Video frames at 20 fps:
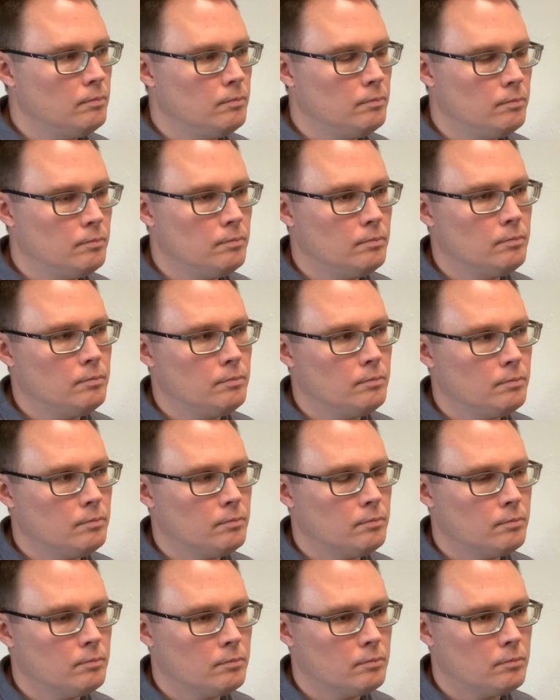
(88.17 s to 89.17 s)

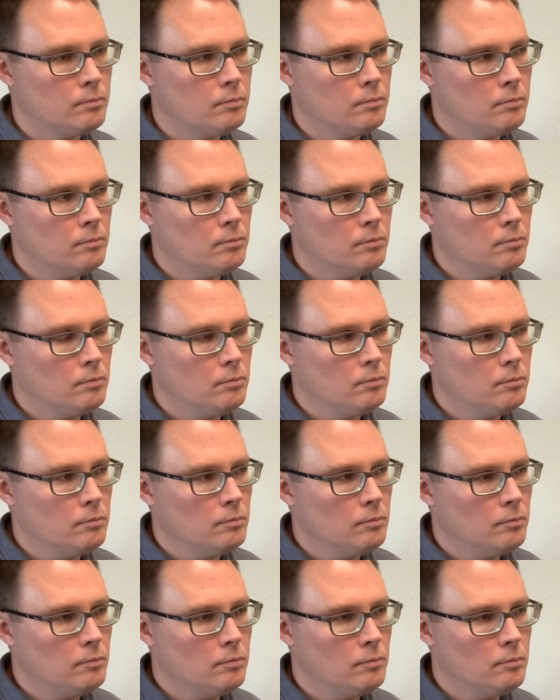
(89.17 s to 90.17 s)

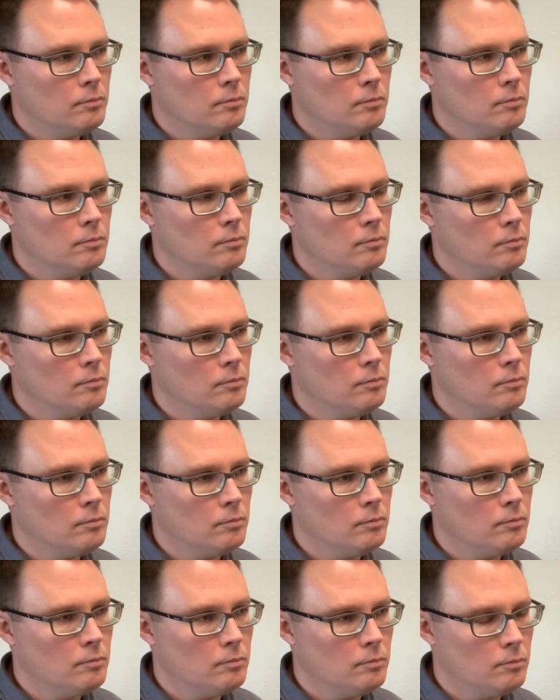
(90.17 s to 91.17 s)

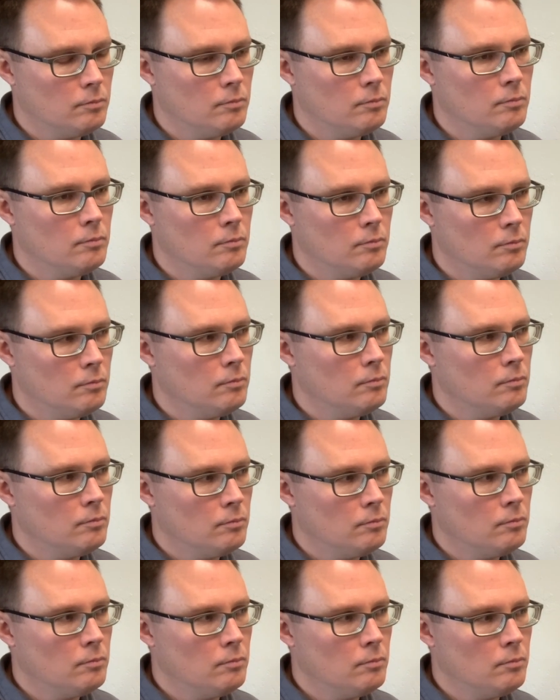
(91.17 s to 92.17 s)

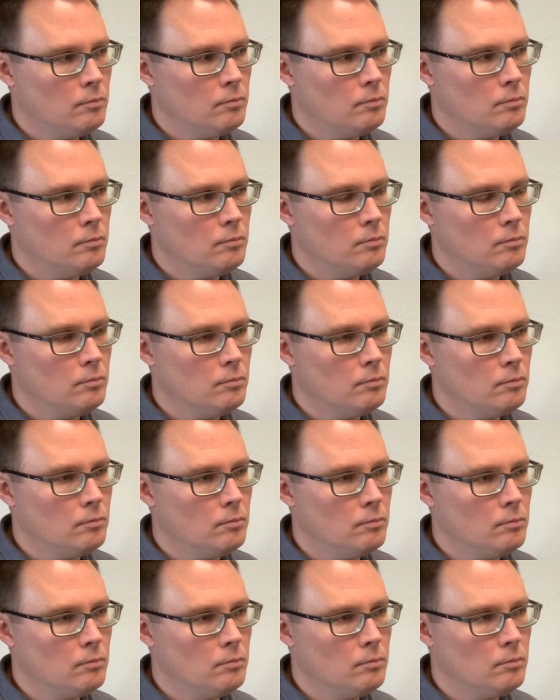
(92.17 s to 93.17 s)

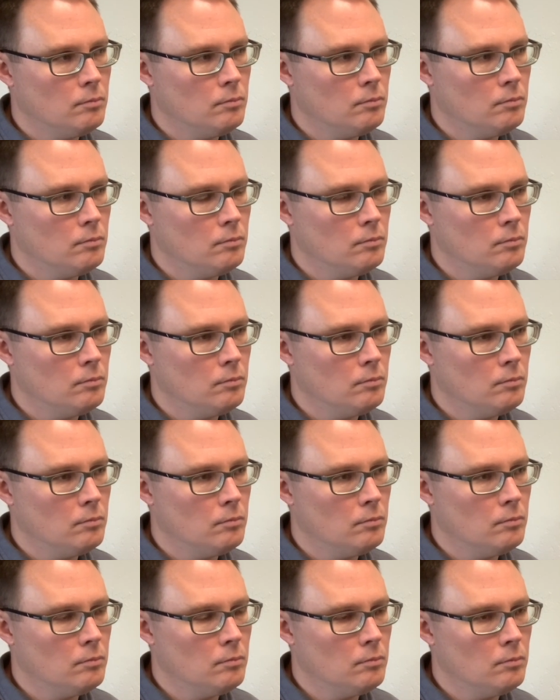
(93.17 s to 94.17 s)

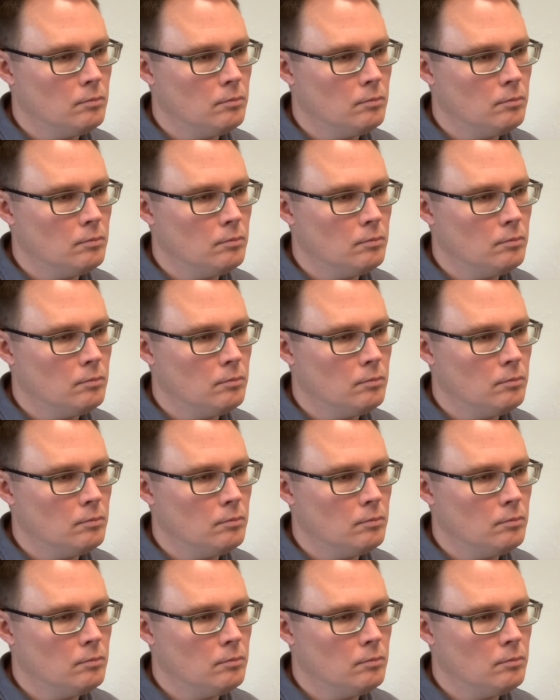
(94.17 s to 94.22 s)
This person isn't speaking.